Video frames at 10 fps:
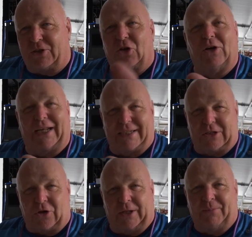
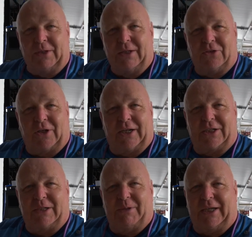sunglasses on it, so I can
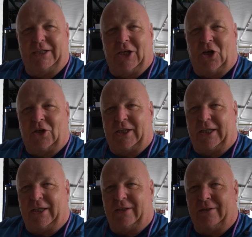actually make you darker
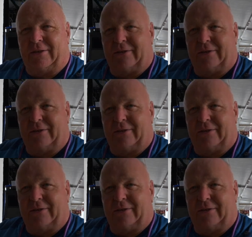here,